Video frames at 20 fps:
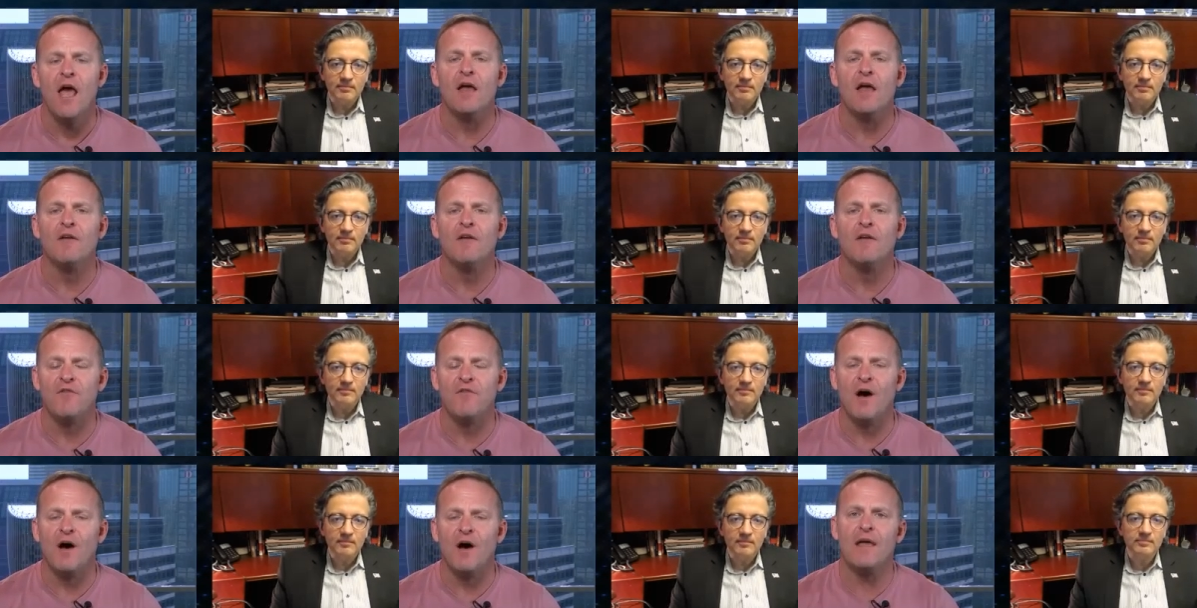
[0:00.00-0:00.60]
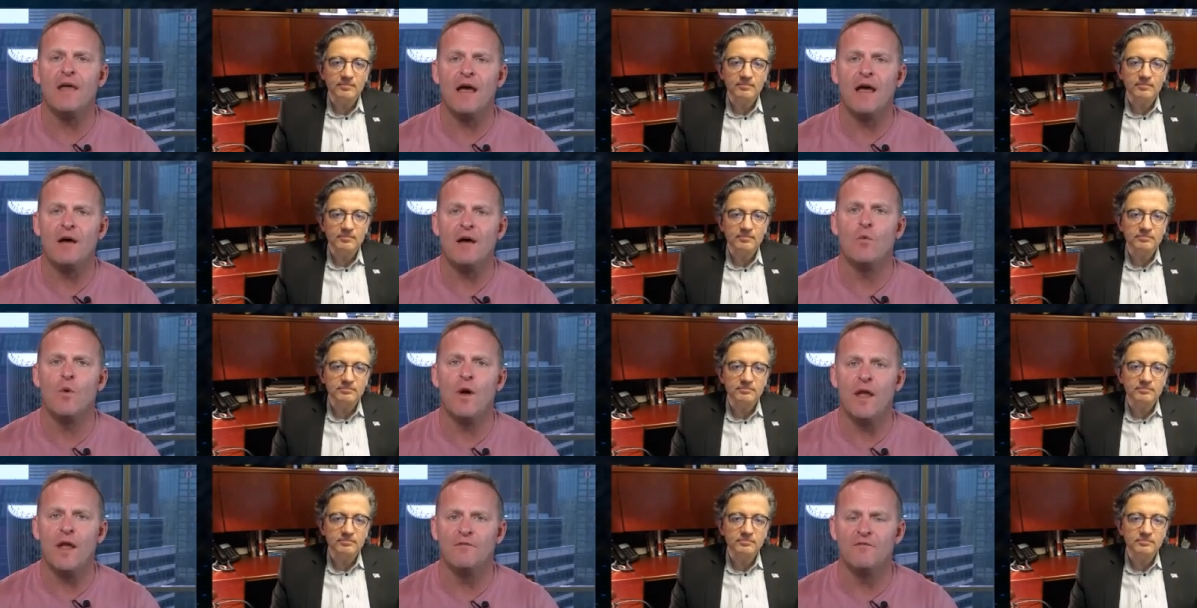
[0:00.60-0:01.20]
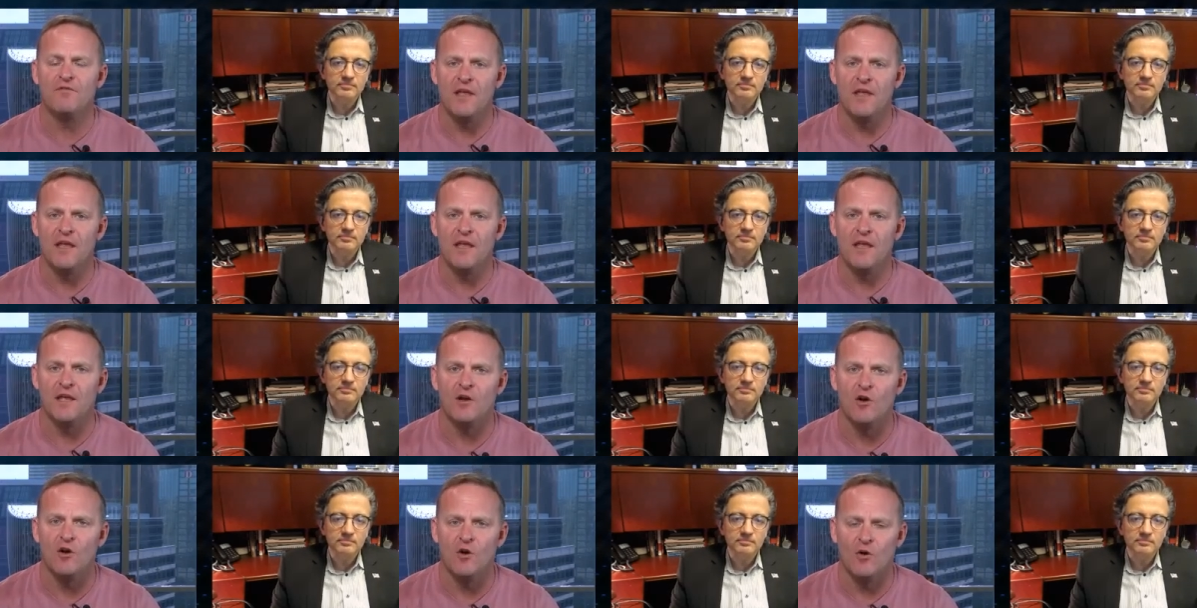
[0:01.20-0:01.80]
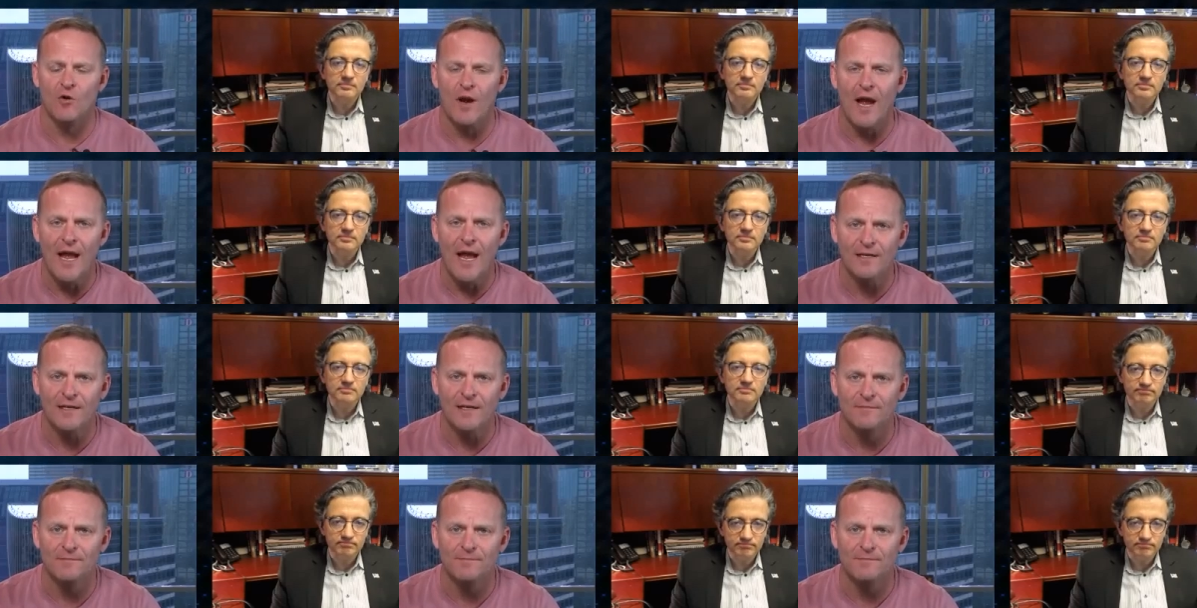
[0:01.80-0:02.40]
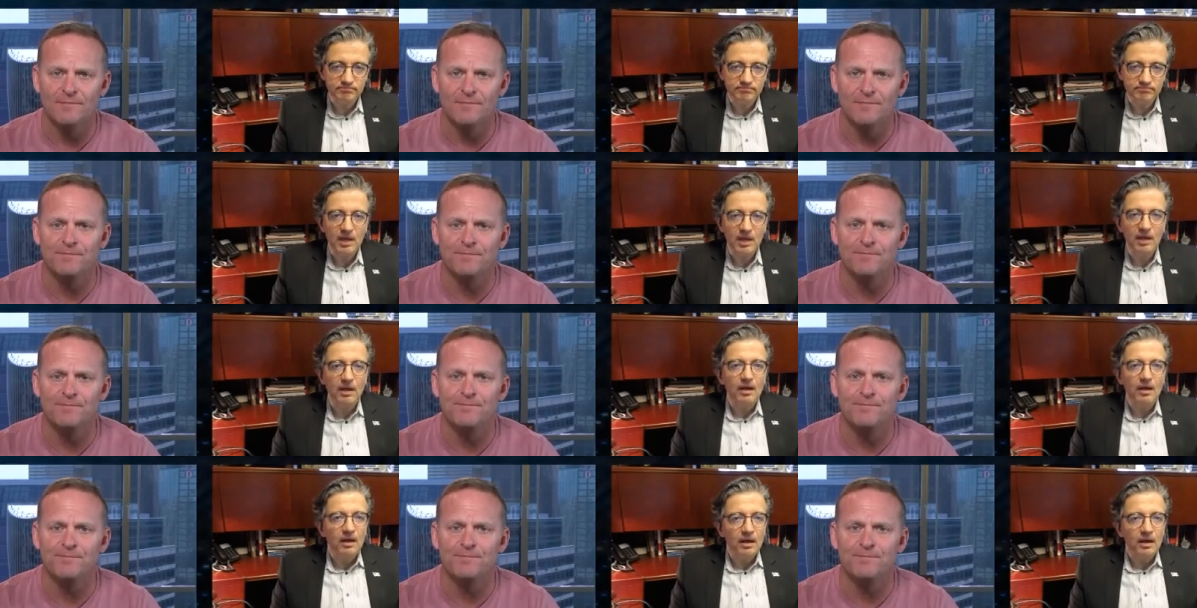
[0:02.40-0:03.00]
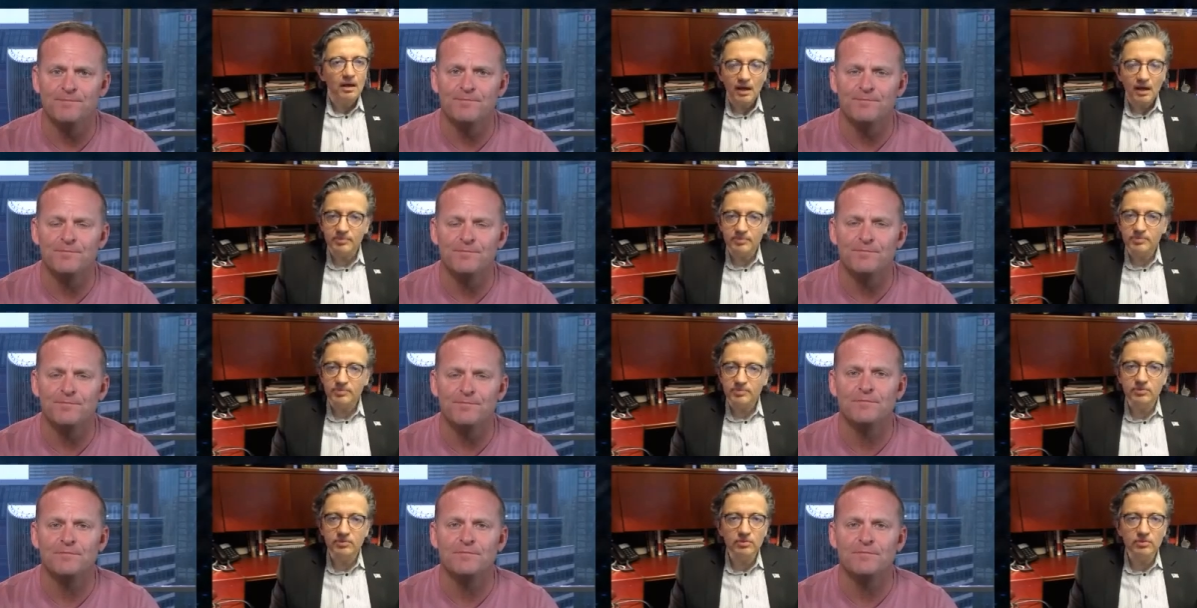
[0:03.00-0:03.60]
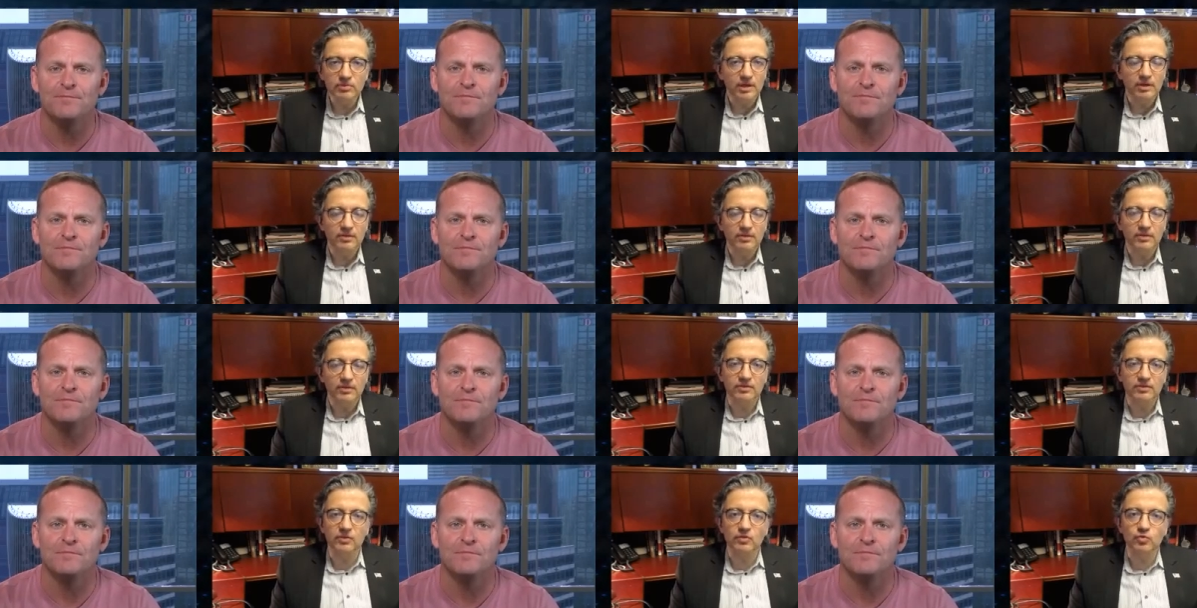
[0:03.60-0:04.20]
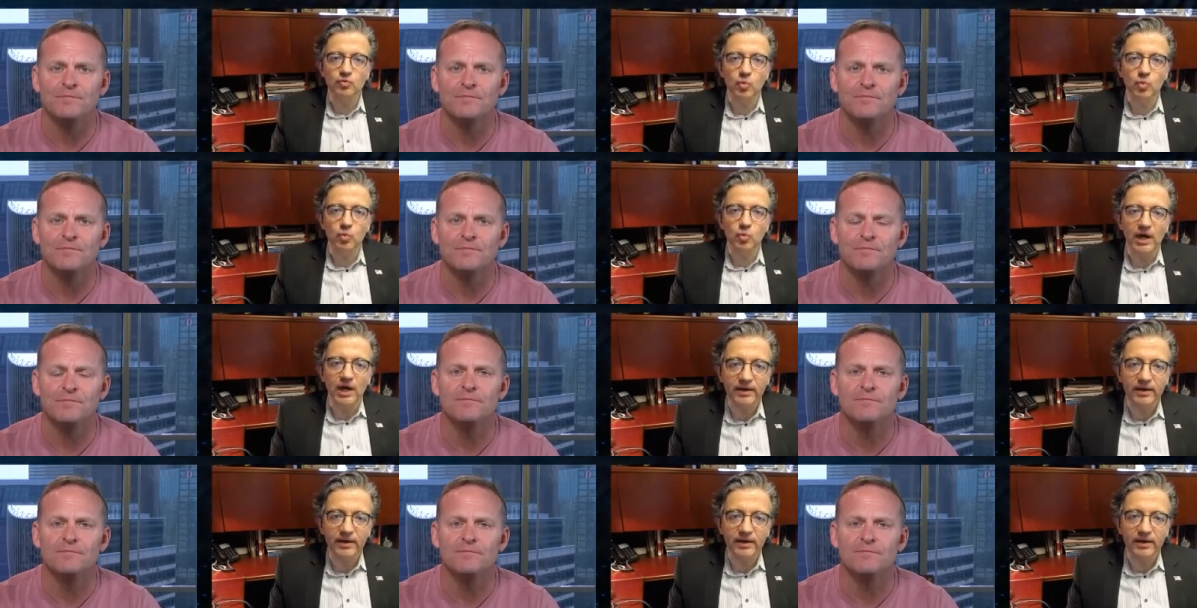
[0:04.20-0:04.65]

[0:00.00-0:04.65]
Speaker 1: and find that way of thinking, correct?
Speaker 2: Absolutely. And this is